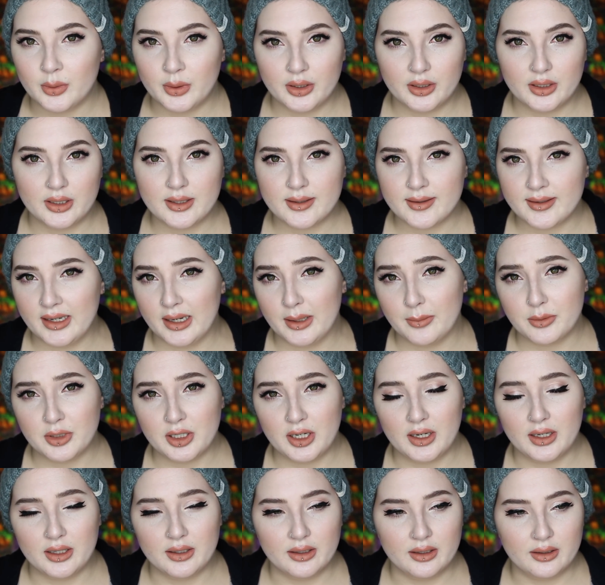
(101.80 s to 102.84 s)
Twitter and
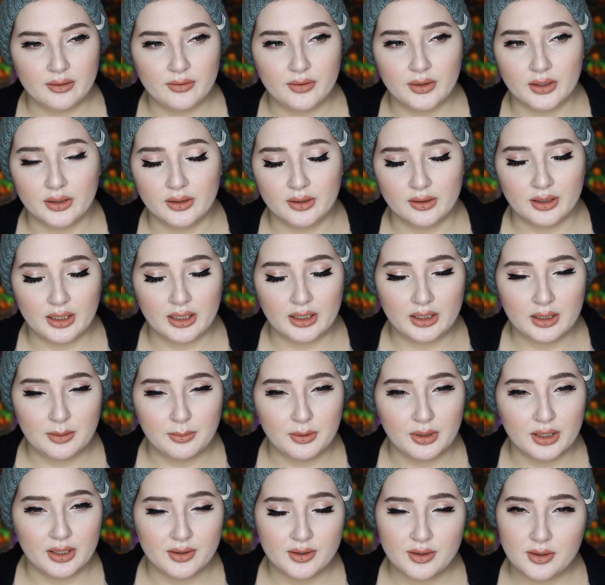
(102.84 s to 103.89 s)
Snapchat, feel I keep
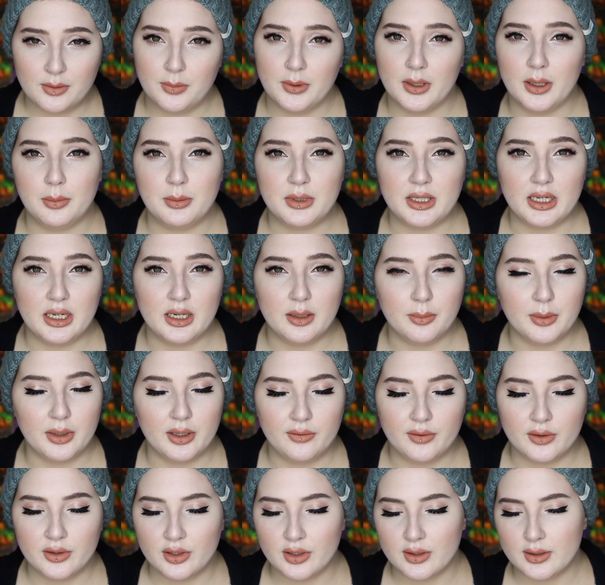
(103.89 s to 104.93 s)
you guys super updated, but
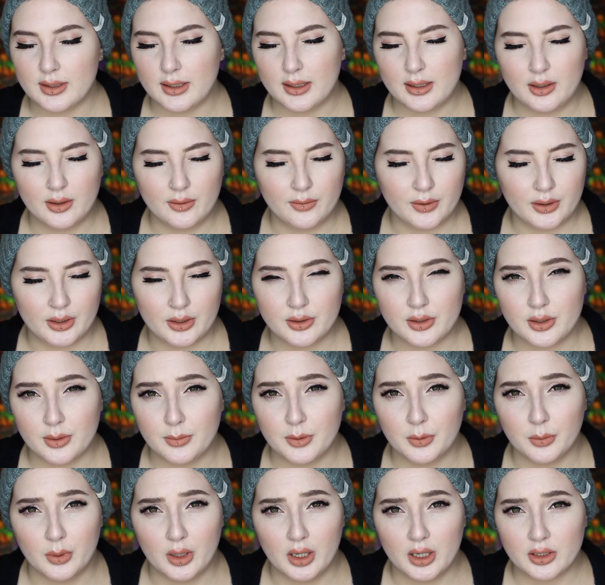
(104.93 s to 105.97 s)
if you're just, like, here for
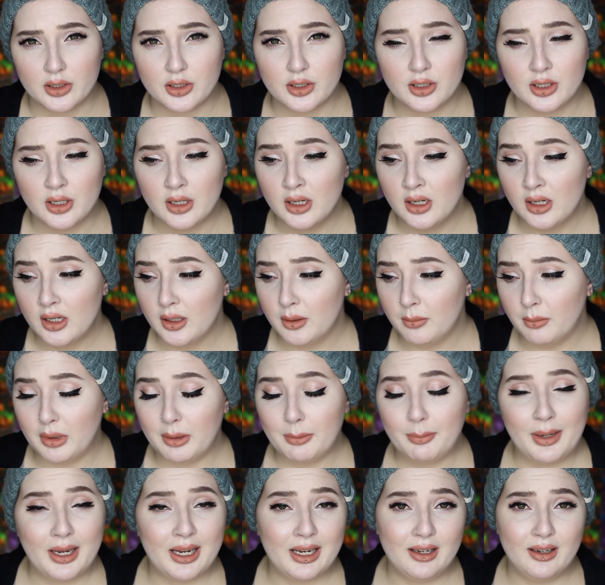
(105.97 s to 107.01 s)
YouTube to watch
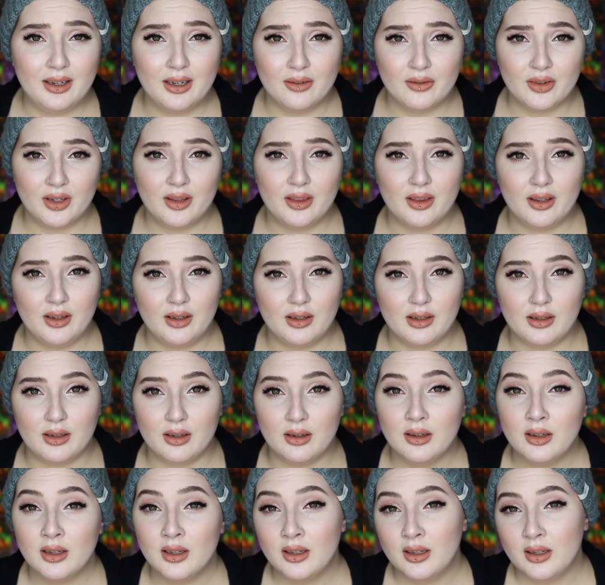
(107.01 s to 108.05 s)
me paint and
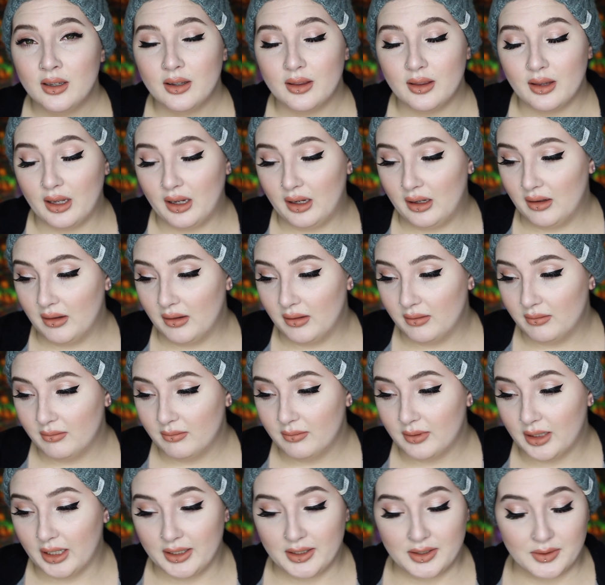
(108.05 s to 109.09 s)
everything, then
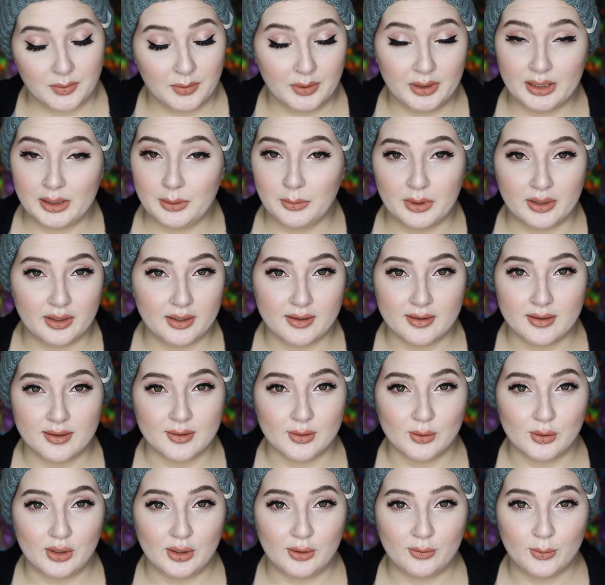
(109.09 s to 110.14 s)
that's really what this
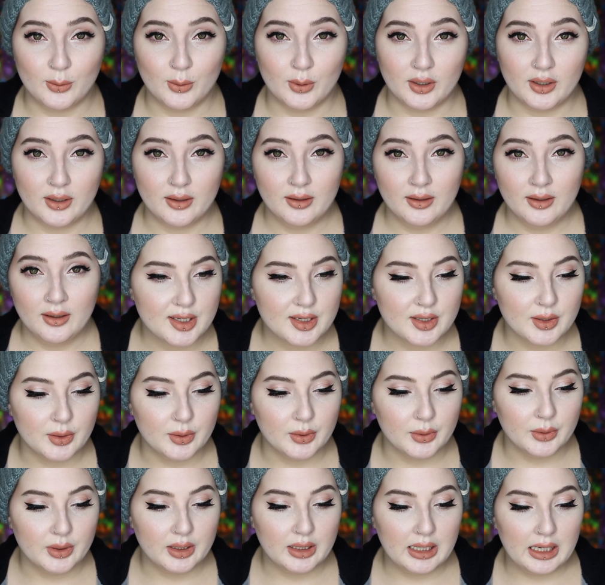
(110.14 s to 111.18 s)
is only for.
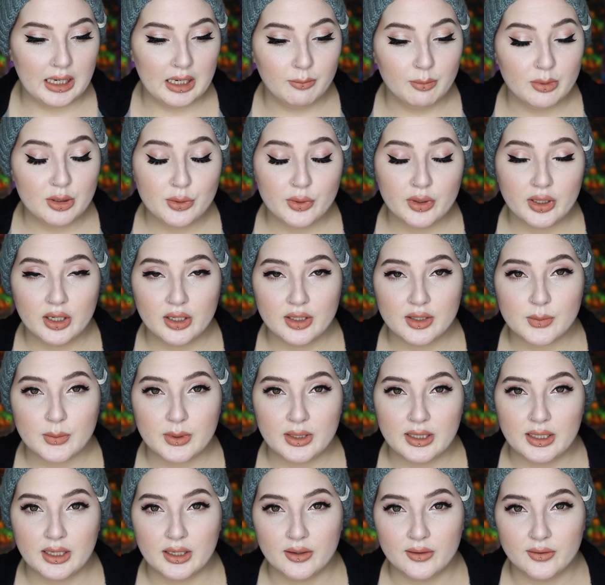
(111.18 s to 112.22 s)
So I've been doing
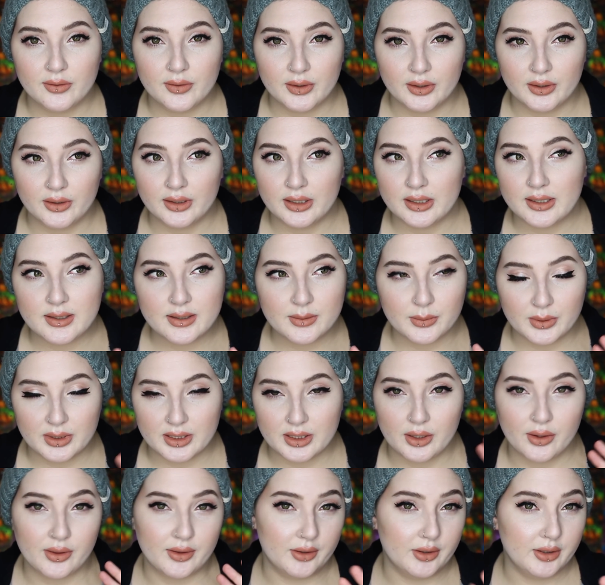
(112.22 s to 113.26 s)
HANZOWEEN now for, this was
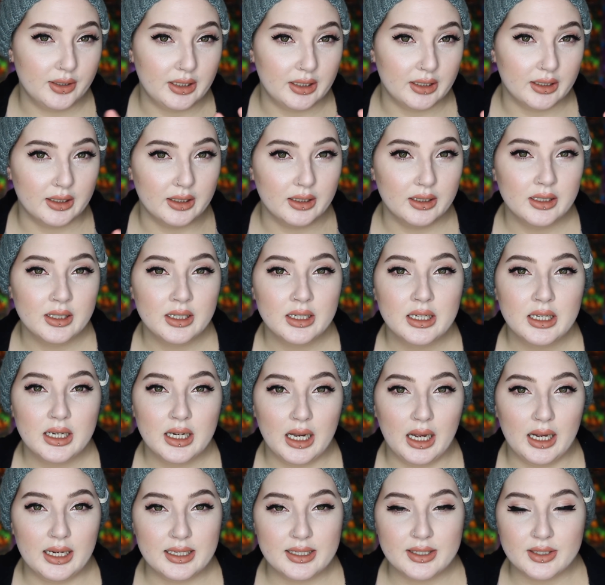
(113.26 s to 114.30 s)
the third year.
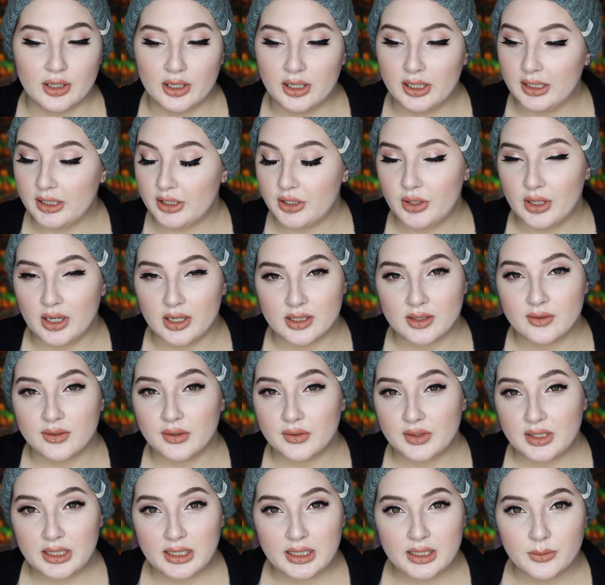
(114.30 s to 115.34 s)
I started in
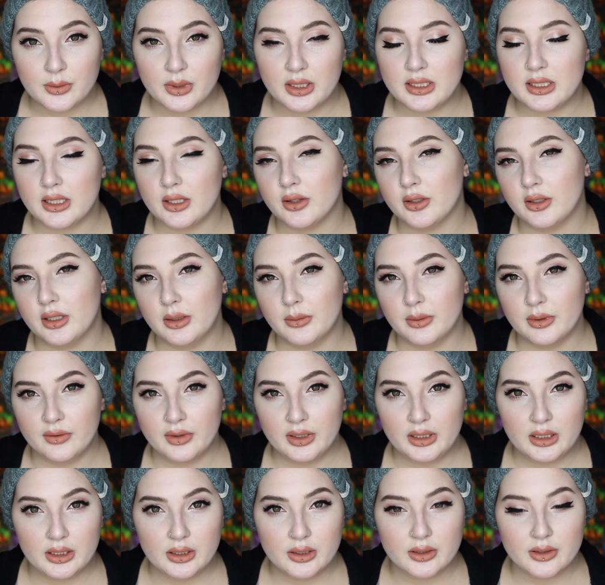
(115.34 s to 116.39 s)
2015 where I did 31
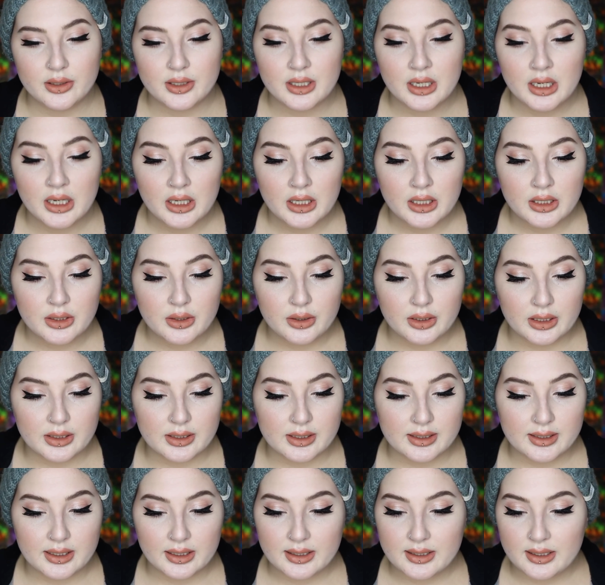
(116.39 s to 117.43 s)
videos,
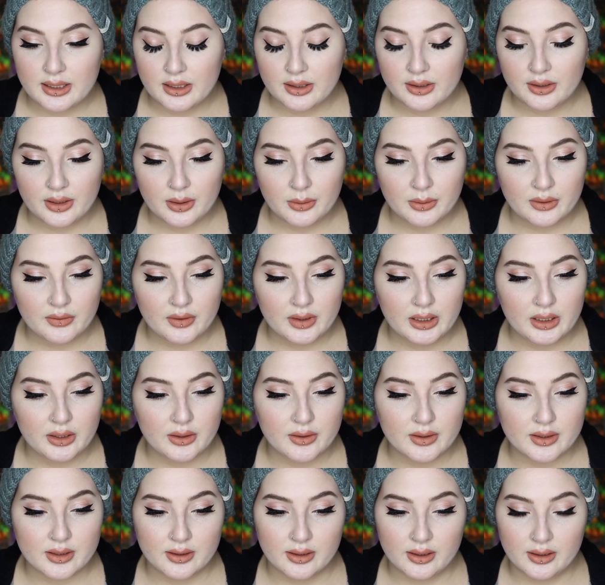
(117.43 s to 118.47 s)
2016 31
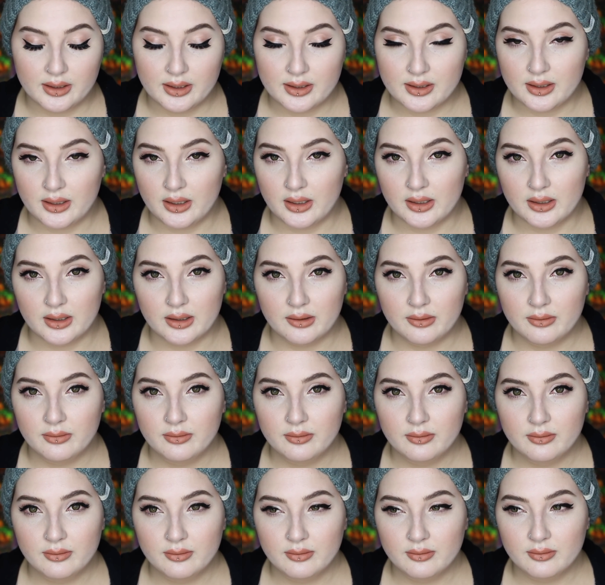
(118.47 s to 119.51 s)
videos, and then this year,
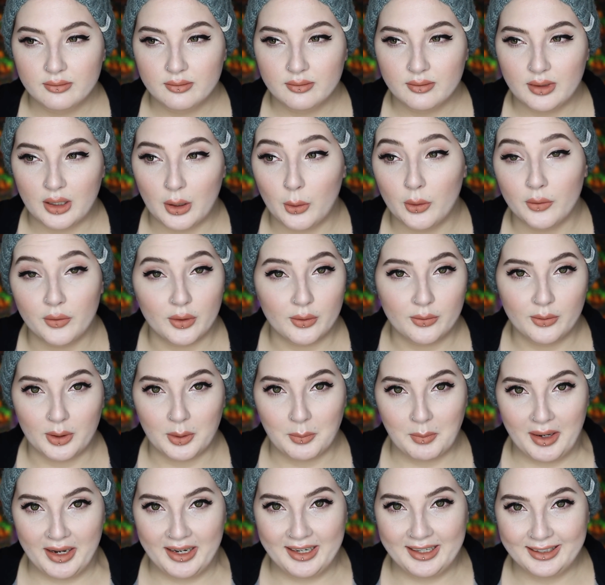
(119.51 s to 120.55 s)
however the
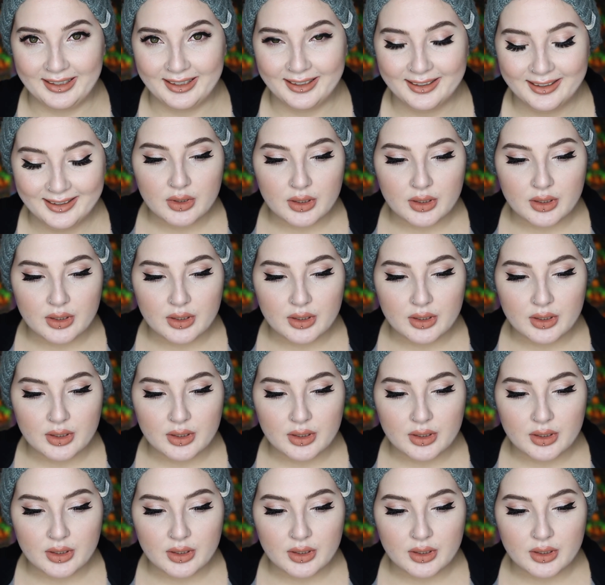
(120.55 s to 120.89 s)
fuck many.